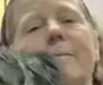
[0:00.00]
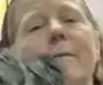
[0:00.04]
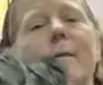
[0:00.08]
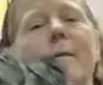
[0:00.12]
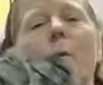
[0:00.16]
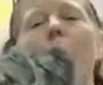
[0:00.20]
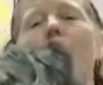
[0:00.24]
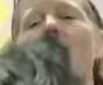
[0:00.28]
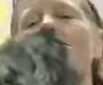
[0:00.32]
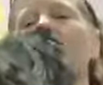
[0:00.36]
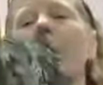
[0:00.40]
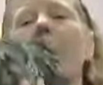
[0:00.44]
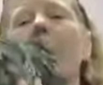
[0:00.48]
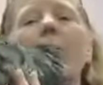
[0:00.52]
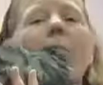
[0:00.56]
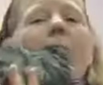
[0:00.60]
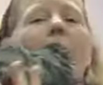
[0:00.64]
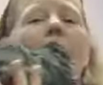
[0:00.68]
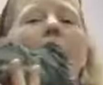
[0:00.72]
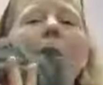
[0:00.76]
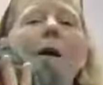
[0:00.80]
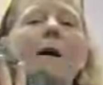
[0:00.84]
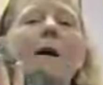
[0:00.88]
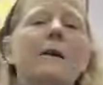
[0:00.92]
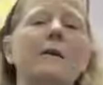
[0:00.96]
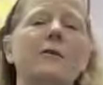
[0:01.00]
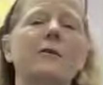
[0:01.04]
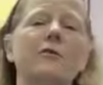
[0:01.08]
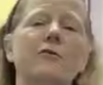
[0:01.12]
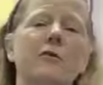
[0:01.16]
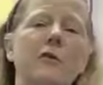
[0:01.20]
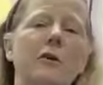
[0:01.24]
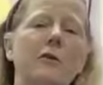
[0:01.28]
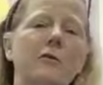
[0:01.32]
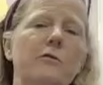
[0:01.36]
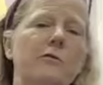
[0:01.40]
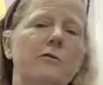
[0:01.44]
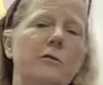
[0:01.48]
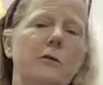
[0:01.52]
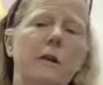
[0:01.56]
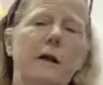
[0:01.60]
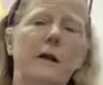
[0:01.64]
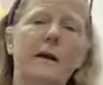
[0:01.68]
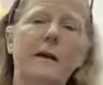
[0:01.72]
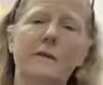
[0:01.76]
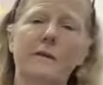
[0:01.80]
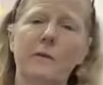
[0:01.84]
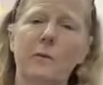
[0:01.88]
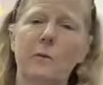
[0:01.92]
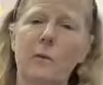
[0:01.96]
whatever kind of shows you
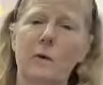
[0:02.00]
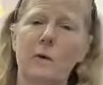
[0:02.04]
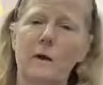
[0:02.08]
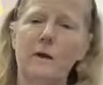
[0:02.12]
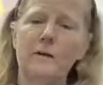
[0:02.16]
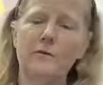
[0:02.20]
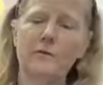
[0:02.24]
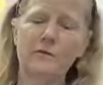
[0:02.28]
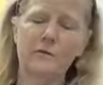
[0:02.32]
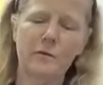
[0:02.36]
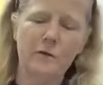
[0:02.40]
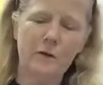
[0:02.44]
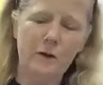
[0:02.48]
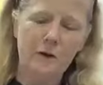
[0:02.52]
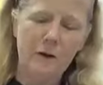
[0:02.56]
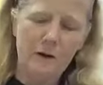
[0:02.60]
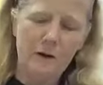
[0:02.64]
like to watch